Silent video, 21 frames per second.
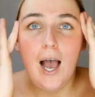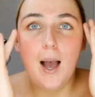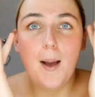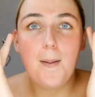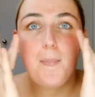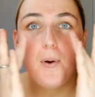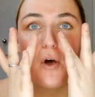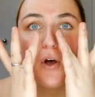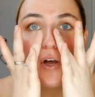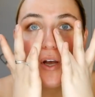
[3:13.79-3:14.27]

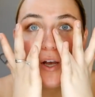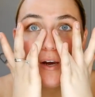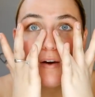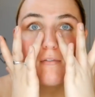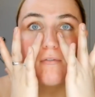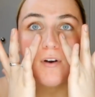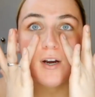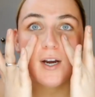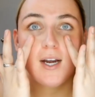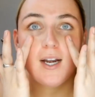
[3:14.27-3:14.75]
and putting
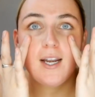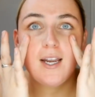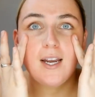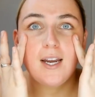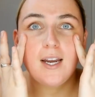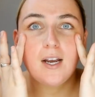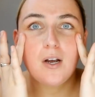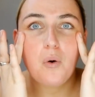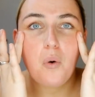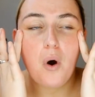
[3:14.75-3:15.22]
it
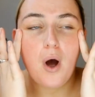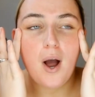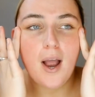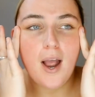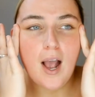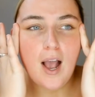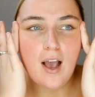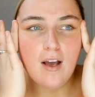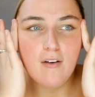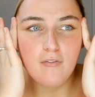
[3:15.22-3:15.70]
really quite
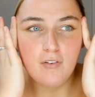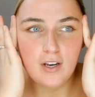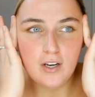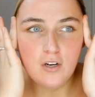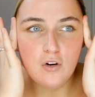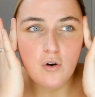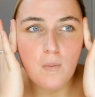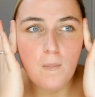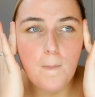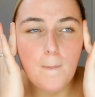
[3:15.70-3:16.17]
heavy.
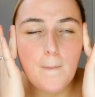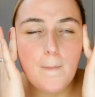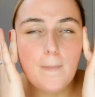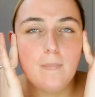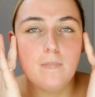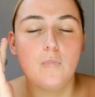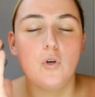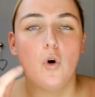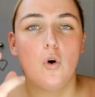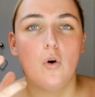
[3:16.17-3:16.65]

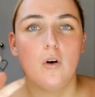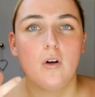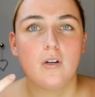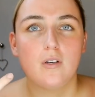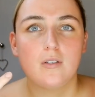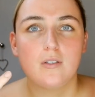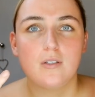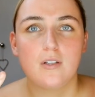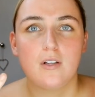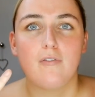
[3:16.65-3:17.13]
Not
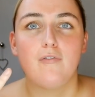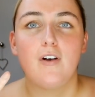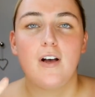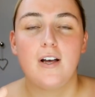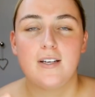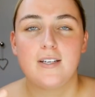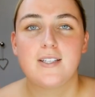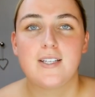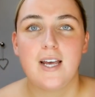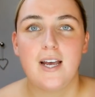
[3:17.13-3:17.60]
the
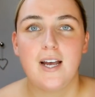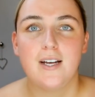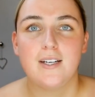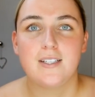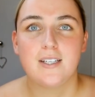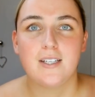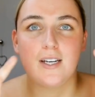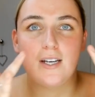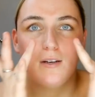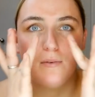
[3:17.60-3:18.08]
first day I
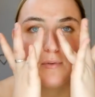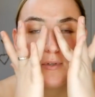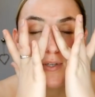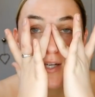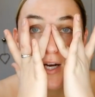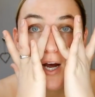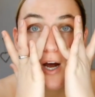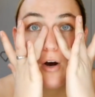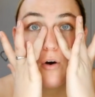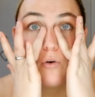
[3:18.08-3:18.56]
did it, it
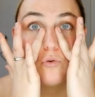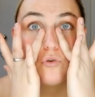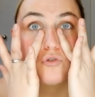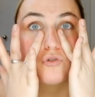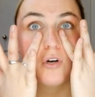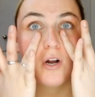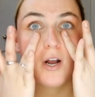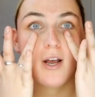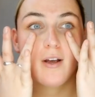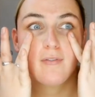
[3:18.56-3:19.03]
was like
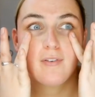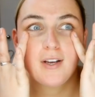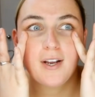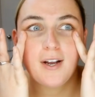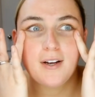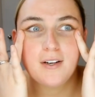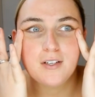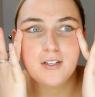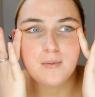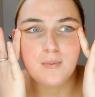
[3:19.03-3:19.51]
ultra heavy
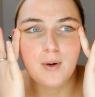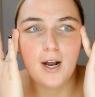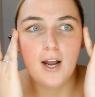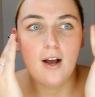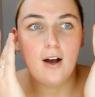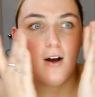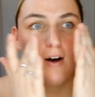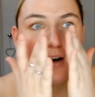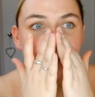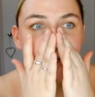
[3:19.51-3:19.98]
under my
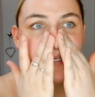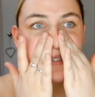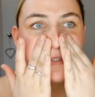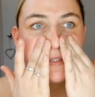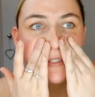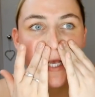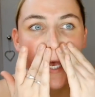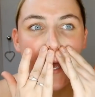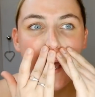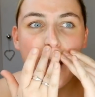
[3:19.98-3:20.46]

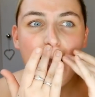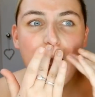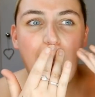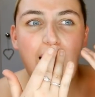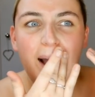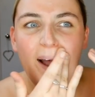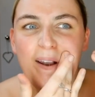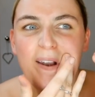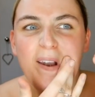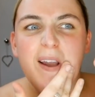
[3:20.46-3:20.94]
eyes,
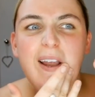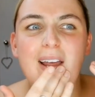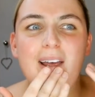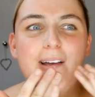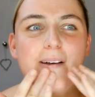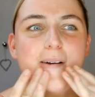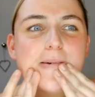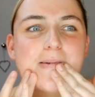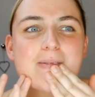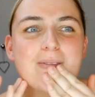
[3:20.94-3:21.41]
and
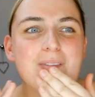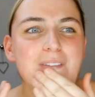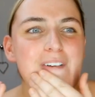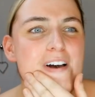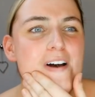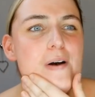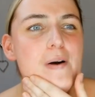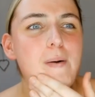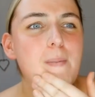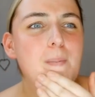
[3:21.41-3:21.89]
it
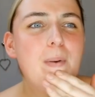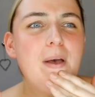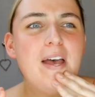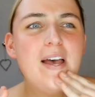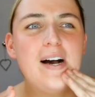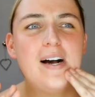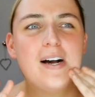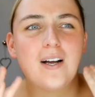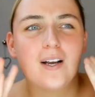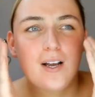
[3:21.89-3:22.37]
felt a
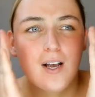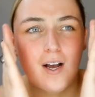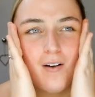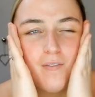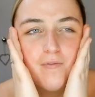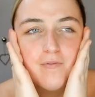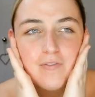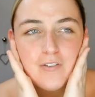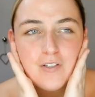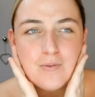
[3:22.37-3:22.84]
bit
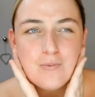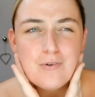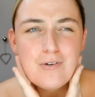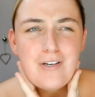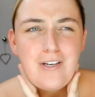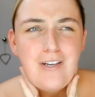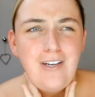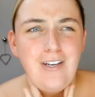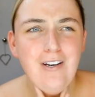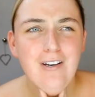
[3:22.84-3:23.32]
uncomfortable,
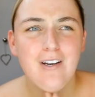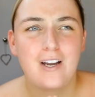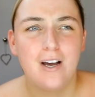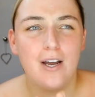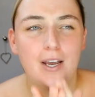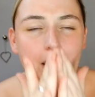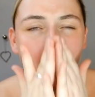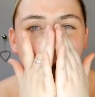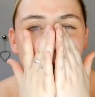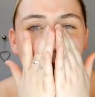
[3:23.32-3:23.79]
you know,
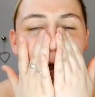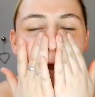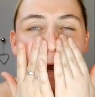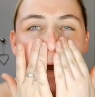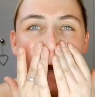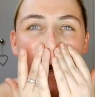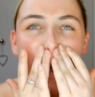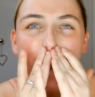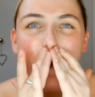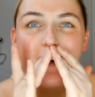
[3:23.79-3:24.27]
like
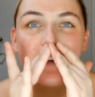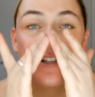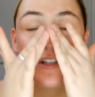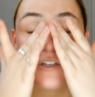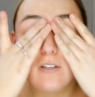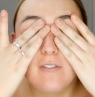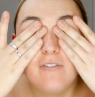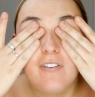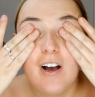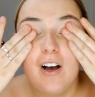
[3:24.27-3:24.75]
I
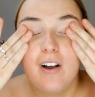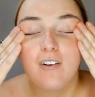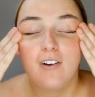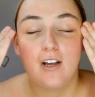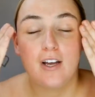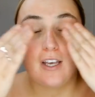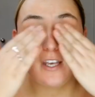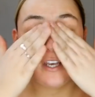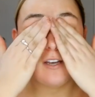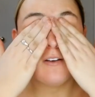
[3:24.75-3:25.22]
just felt
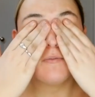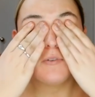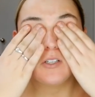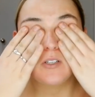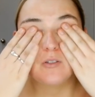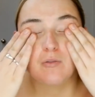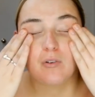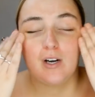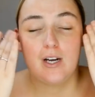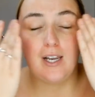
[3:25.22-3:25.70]
like it
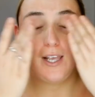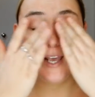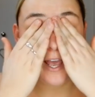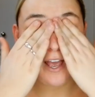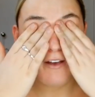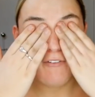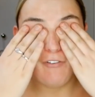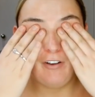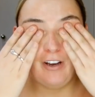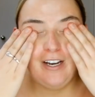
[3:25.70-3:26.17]
was really
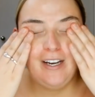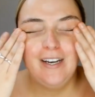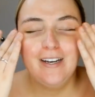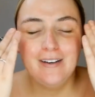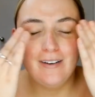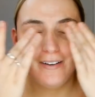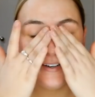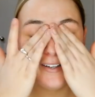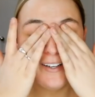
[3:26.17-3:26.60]
heavy.